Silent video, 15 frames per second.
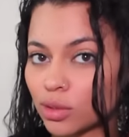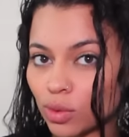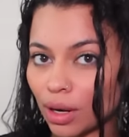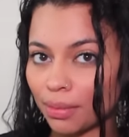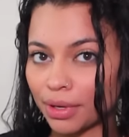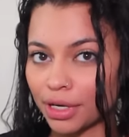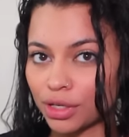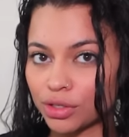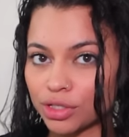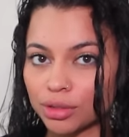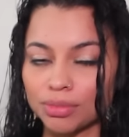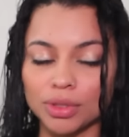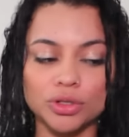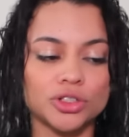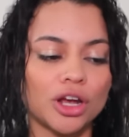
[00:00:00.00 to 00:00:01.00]
is what I'm gonna use to
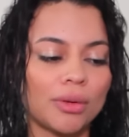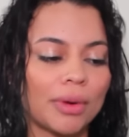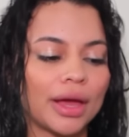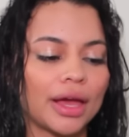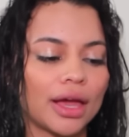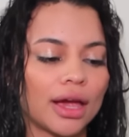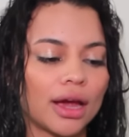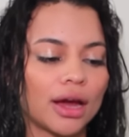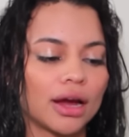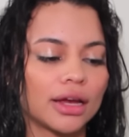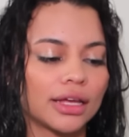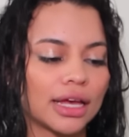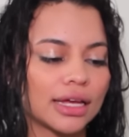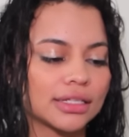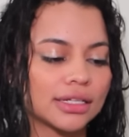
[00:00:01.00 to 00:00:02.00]
blow dry my hair.
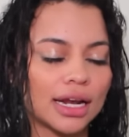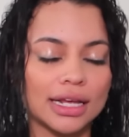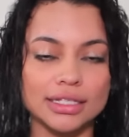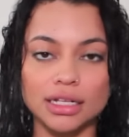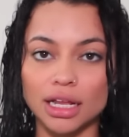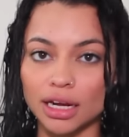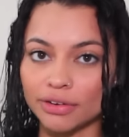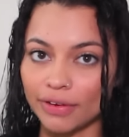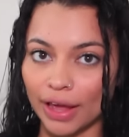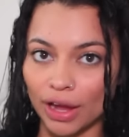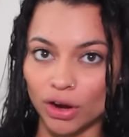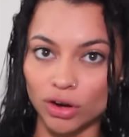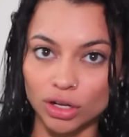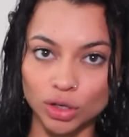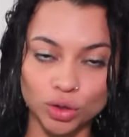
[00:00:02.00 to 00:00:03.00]
Yes, it has a lot of
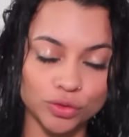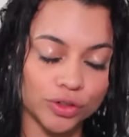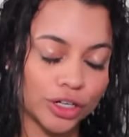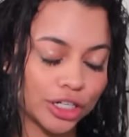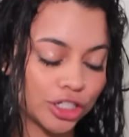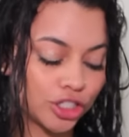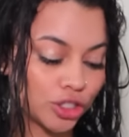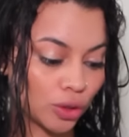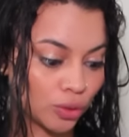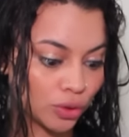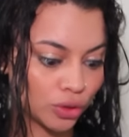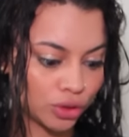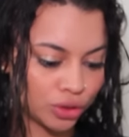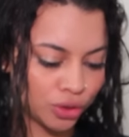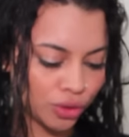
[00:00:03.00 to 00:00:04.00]
hair all over it. Don't
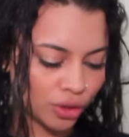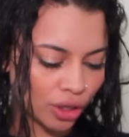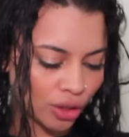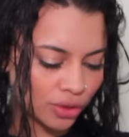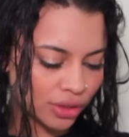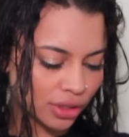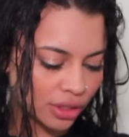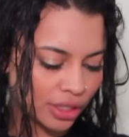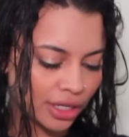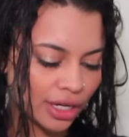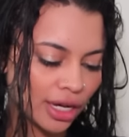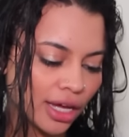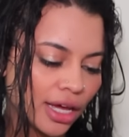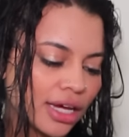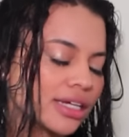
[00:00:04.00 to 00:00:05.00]
look too
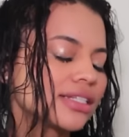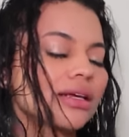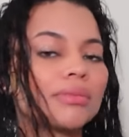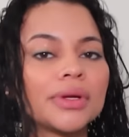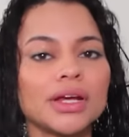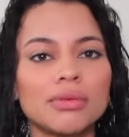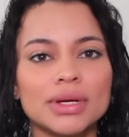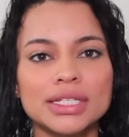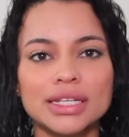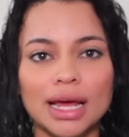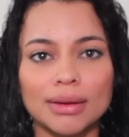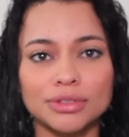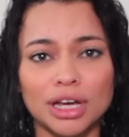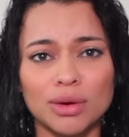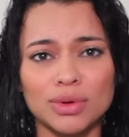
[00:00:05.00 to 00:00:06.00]
closely. Somebody on my
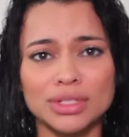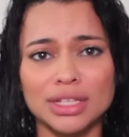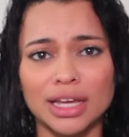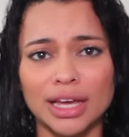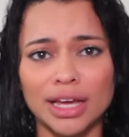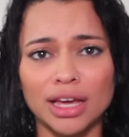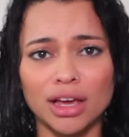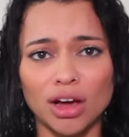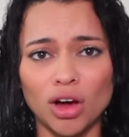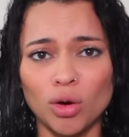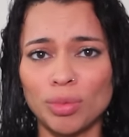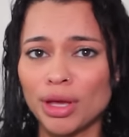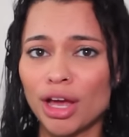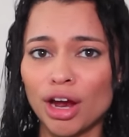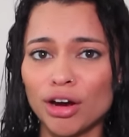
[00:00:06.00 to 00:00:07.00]
Snapchat was like, oh,
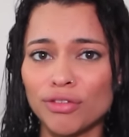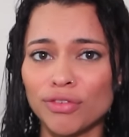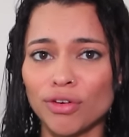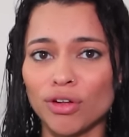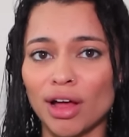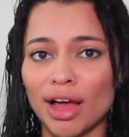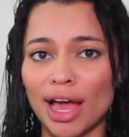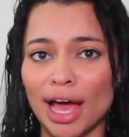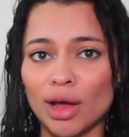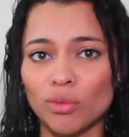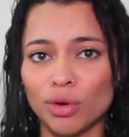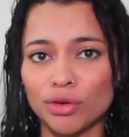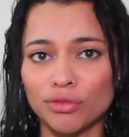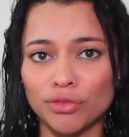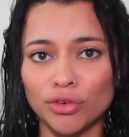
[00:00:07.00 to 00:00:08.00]
be careful. I had
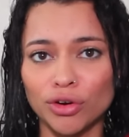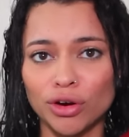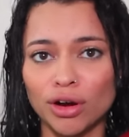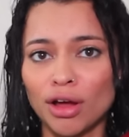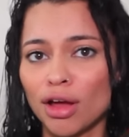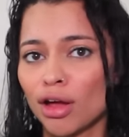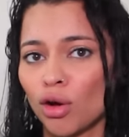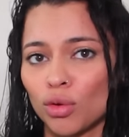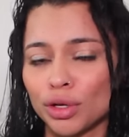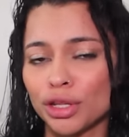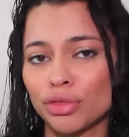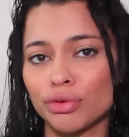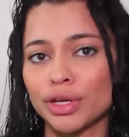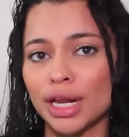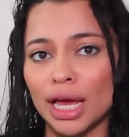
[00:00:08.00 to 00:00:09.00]
one for
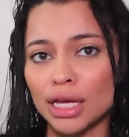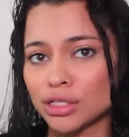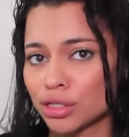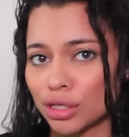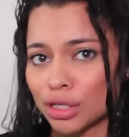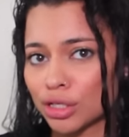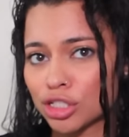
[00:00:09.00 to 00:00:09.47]
only three days and it